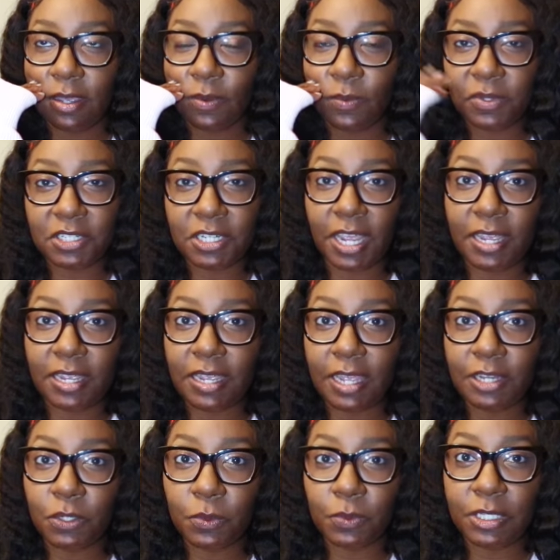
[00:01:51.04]
which
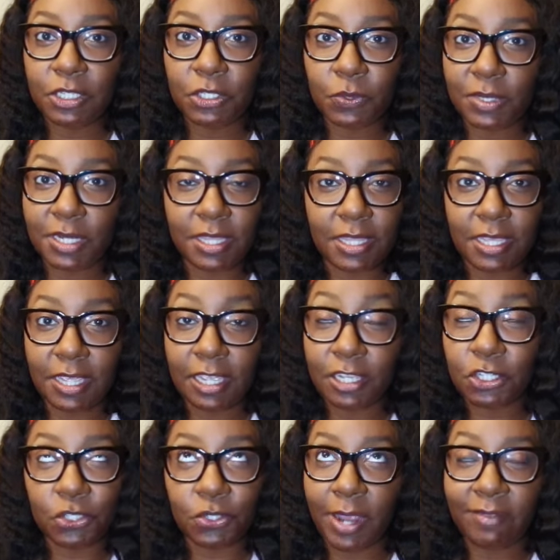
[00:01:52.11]
I, I don't really do anything
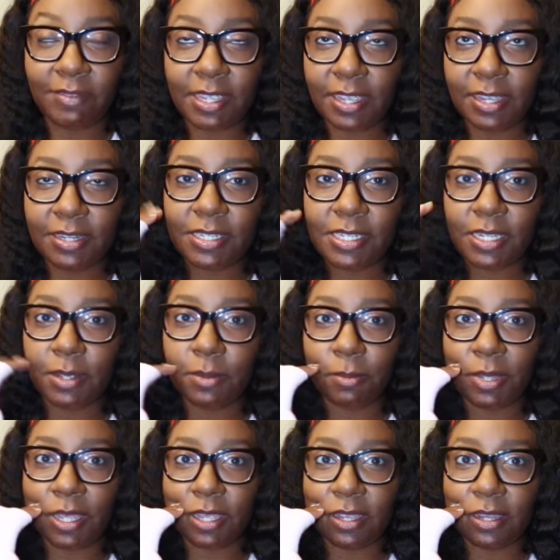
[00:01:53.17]
extravagant
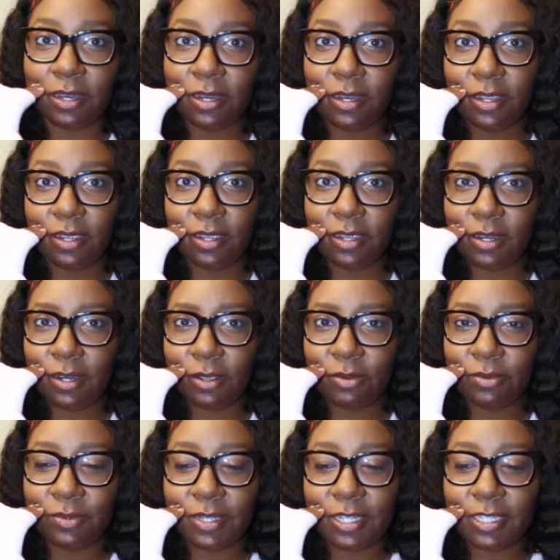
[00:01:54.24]
but you
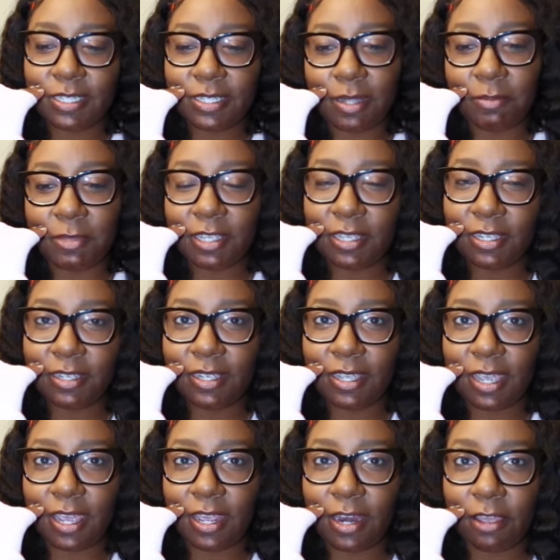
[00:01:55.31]
know, it's something
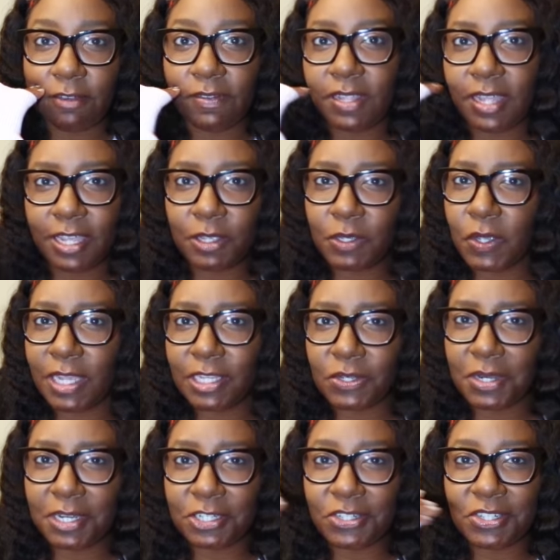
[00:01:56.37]
and I feel like you guys
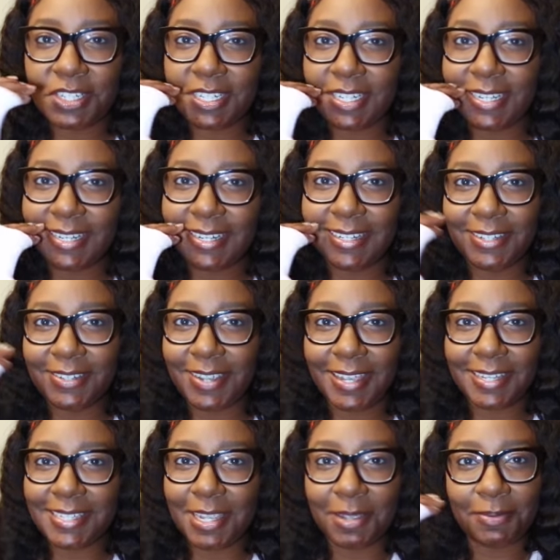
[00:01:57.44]
are interested and you
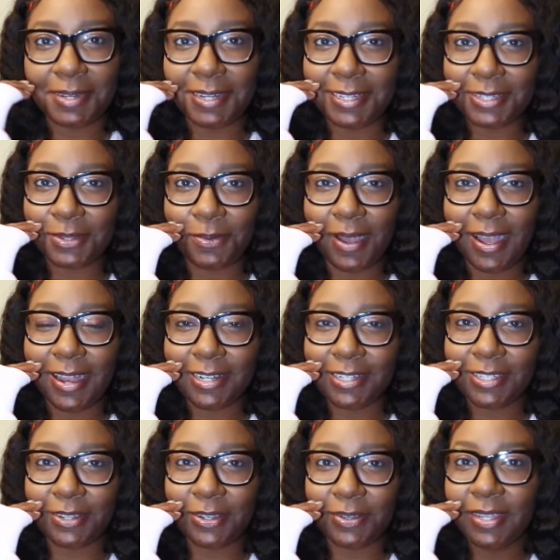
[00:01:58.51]
guys keep wanting to watch.
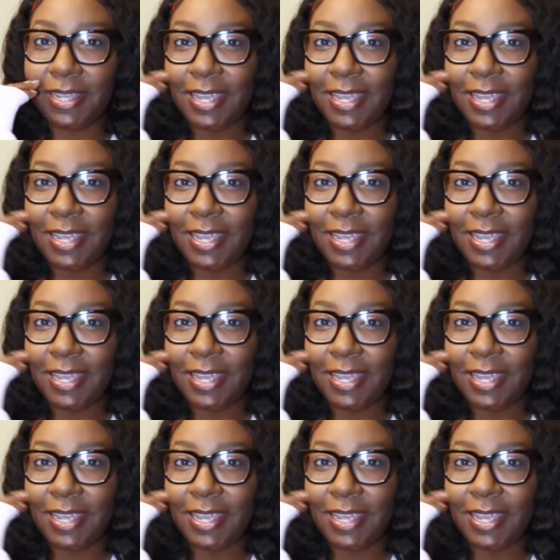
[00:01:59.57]
So